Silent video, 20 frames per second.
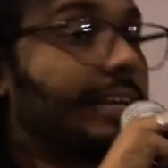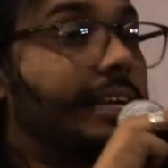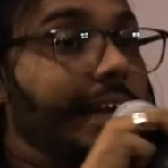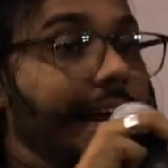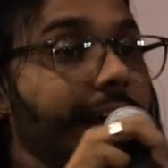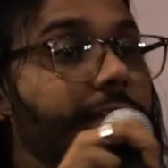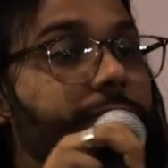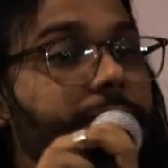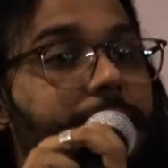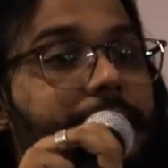
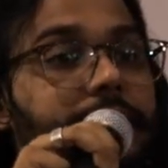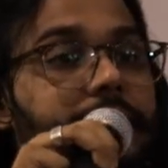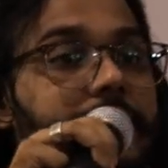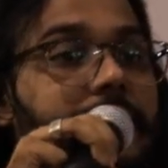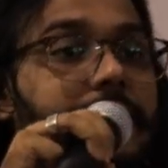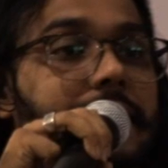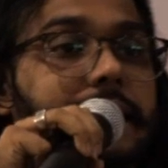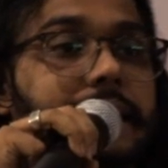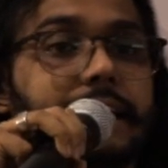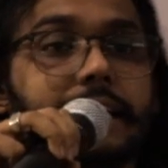graphs,
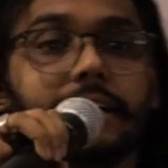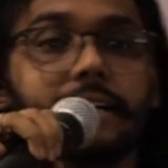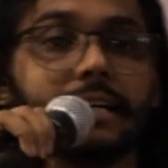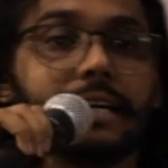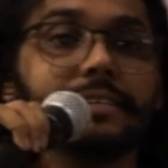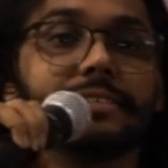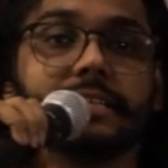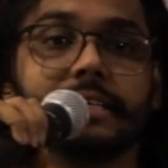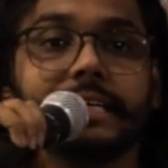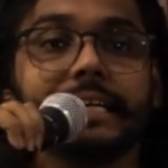basically
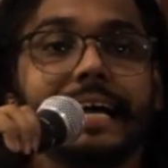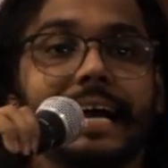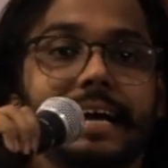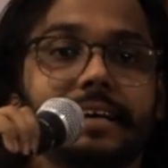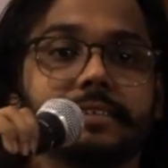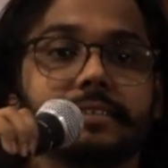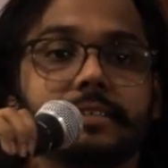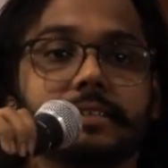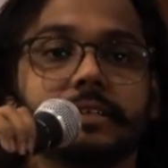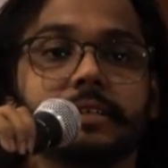consider it
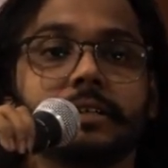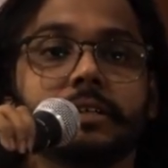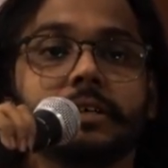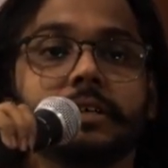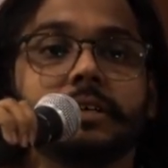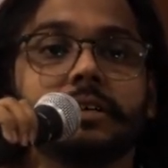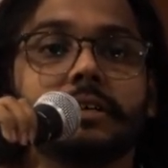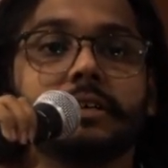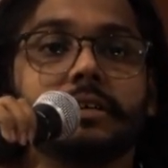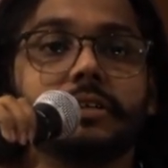as
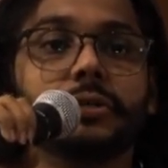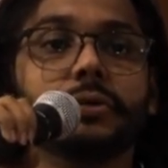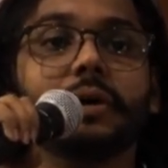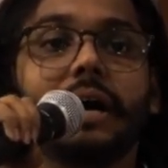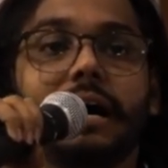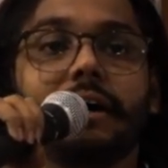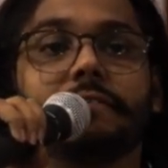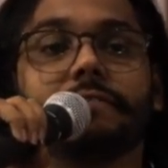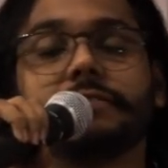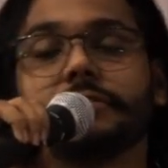you
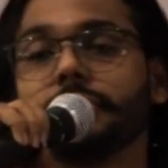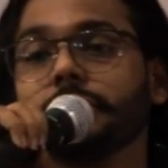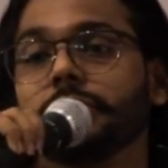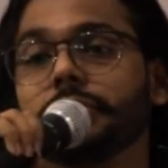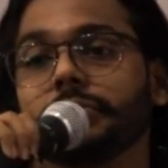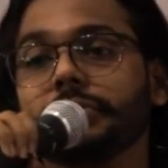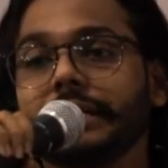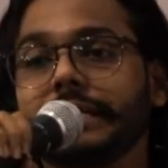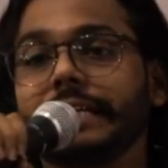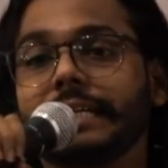have 2
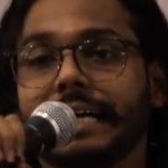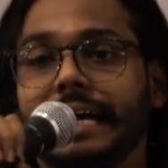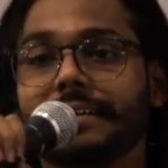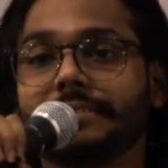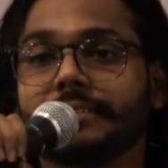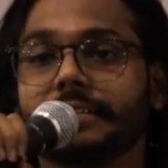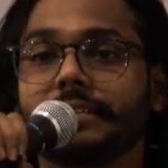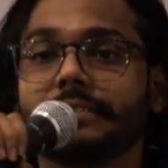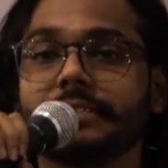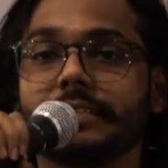to 3
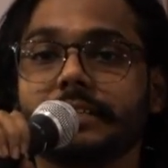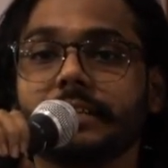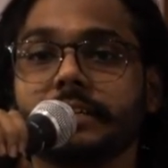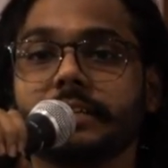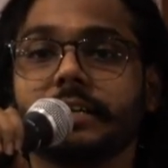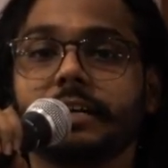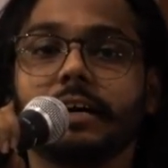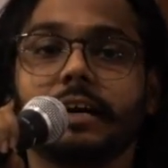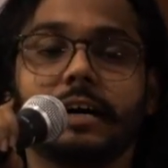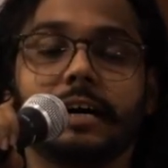tasks,
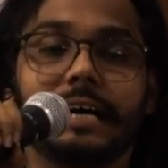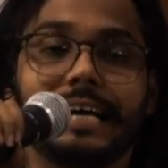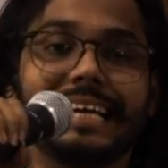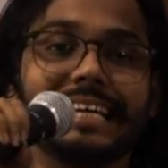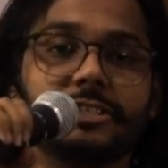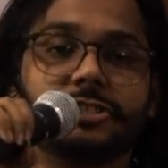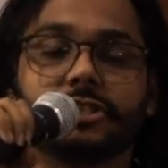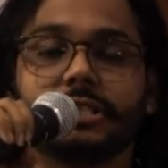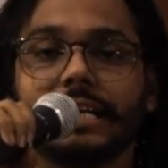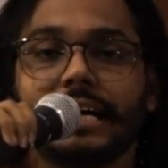consider
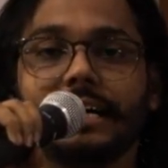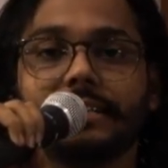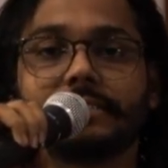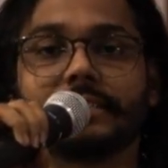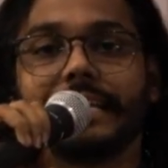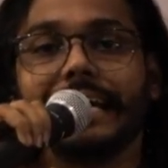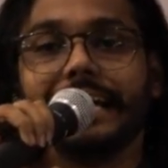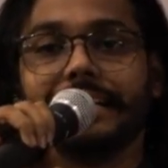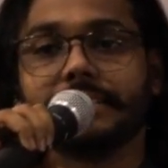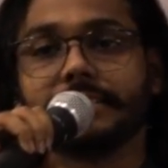each task
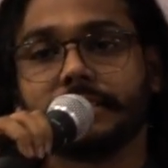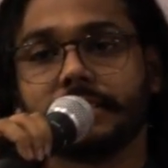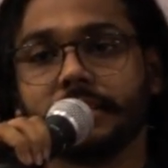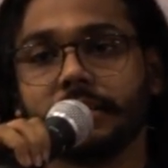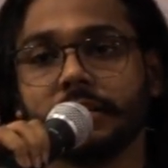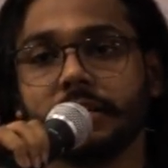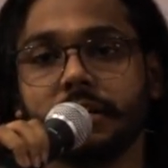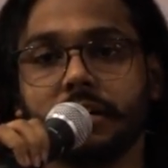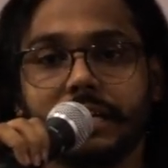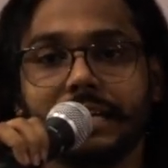as
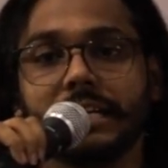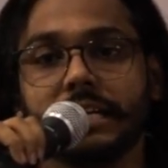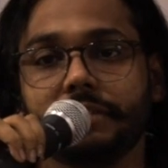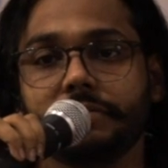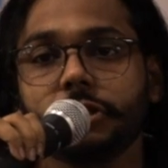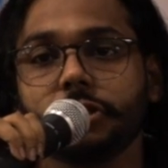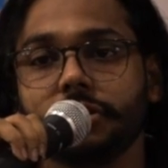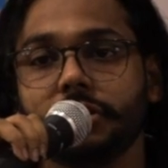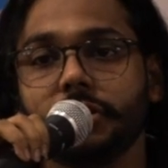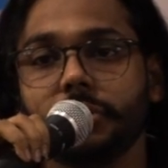
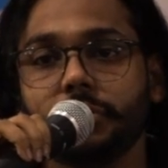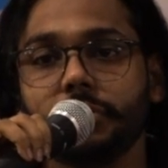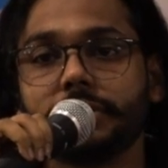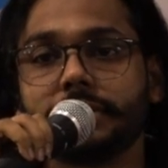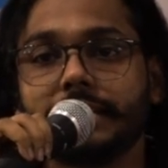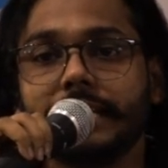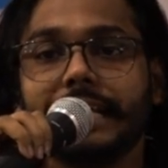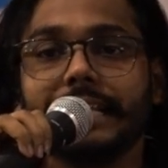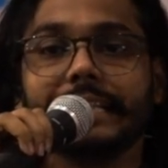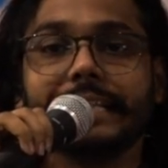individual
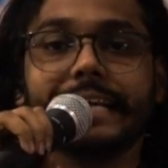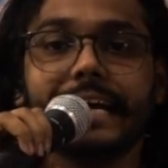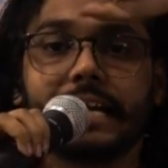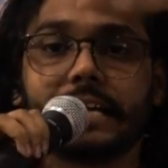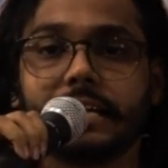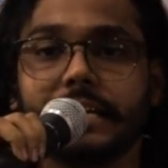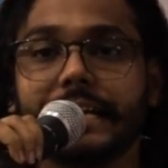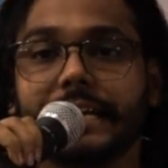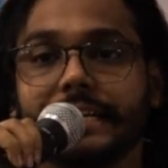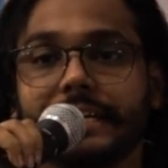nodes and they are
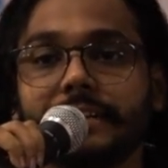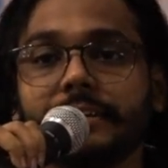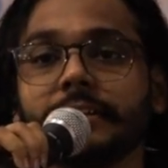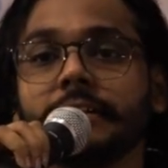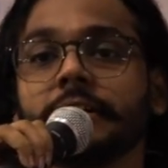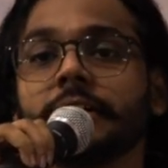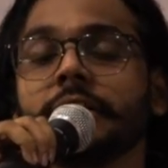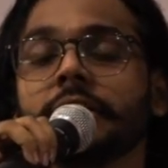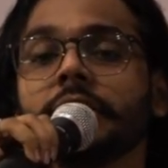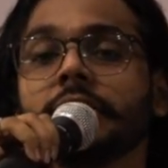connected.
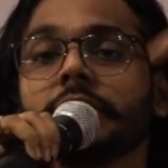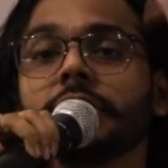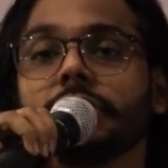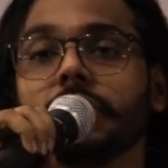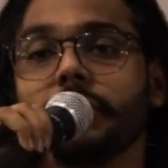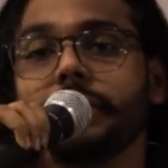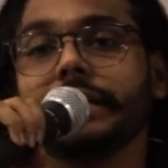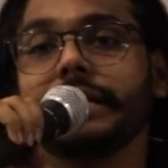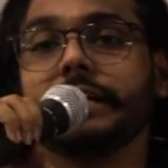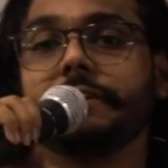The
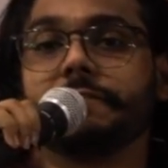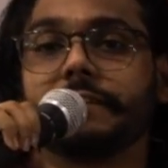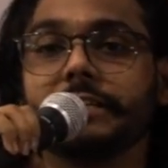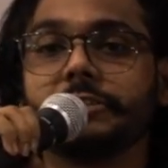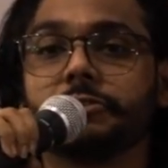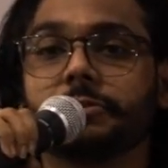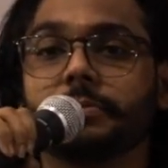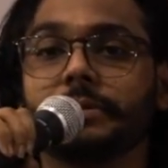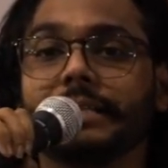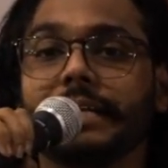only
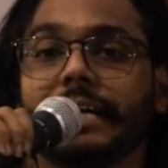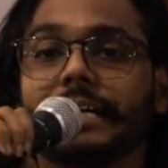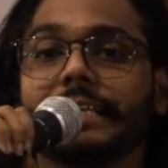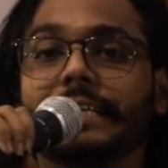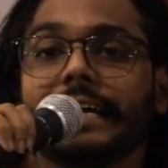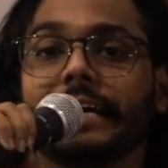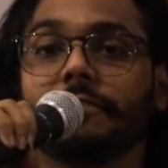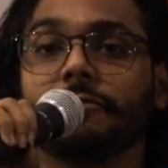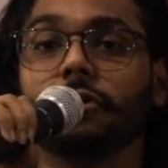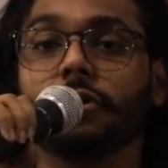difference would be that
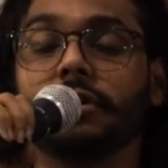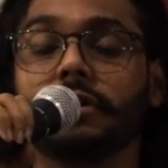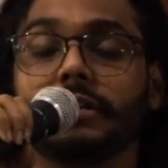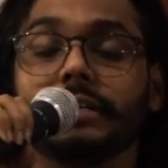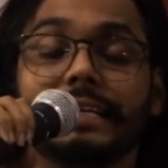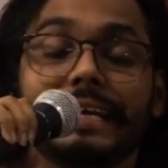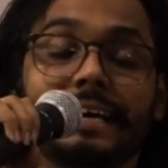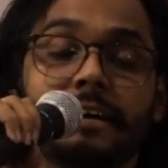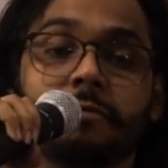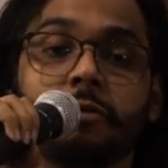there
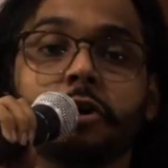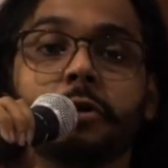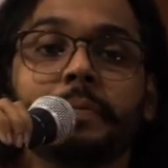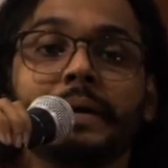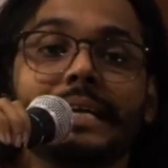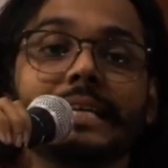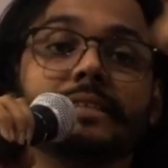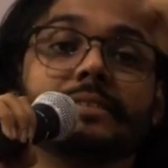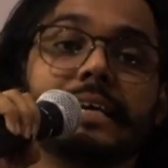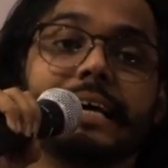won't be
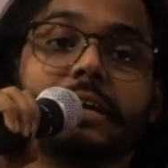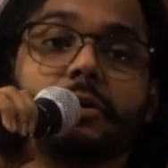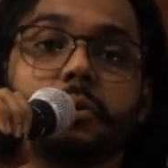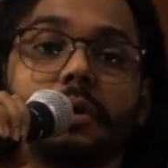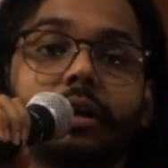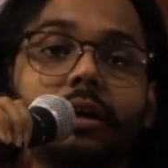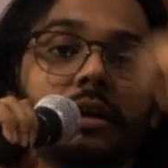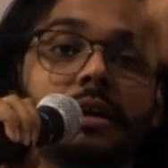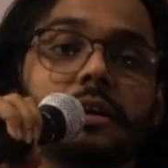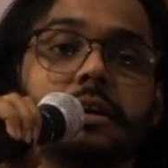any
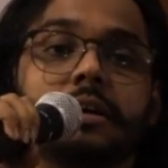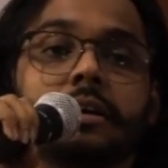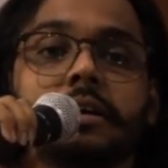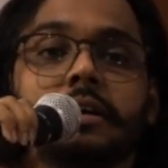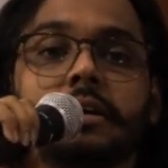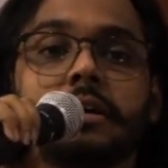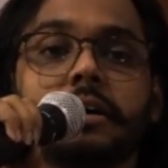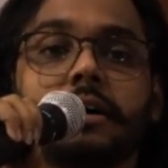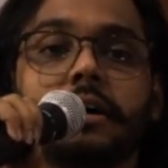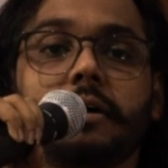circular
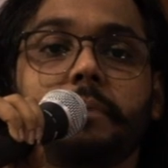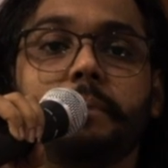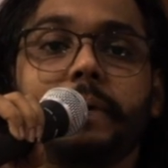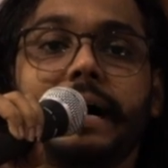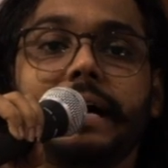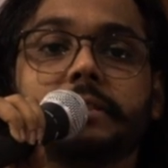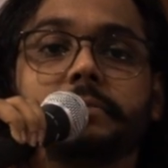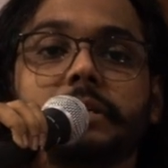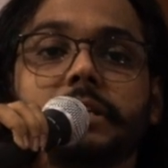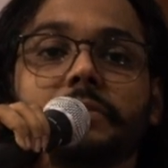
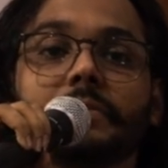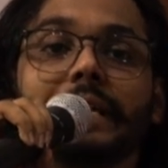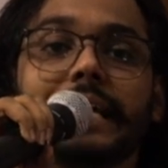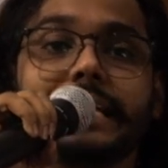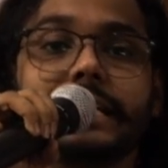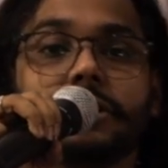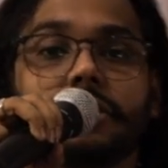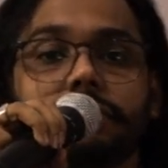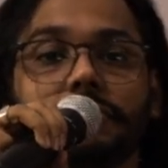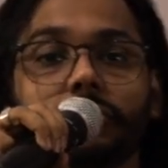path between
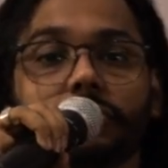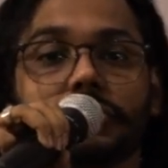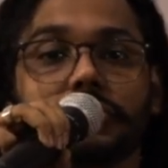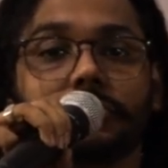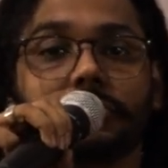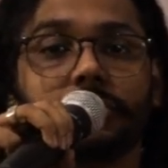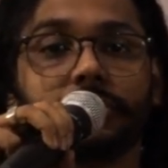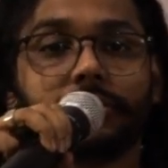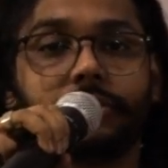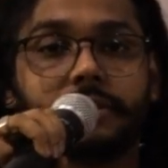any of those
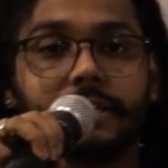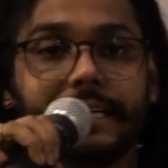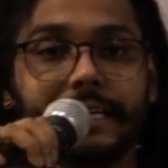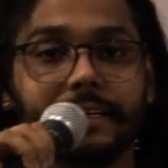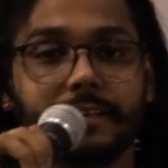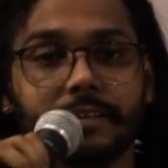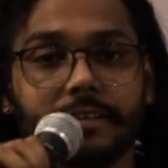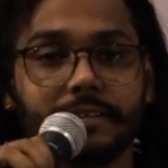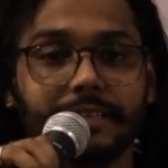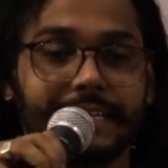nodes, right?
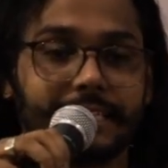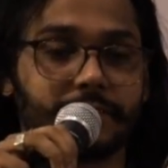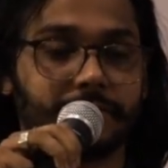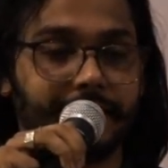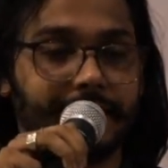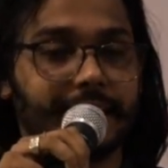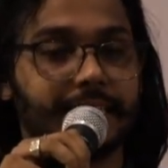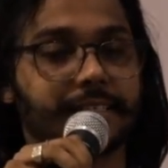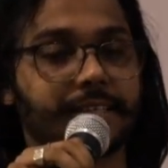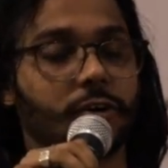That's why
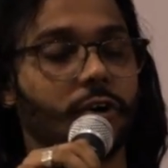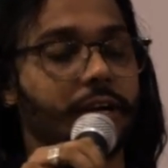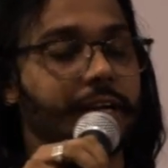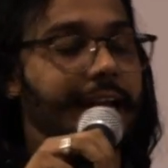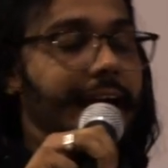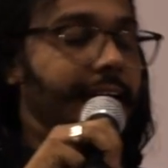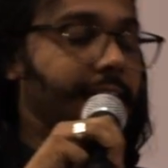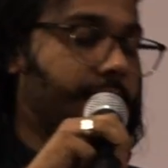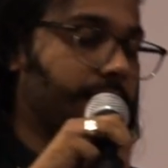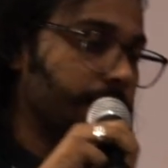it's called
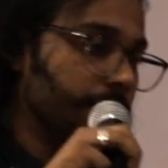DAG.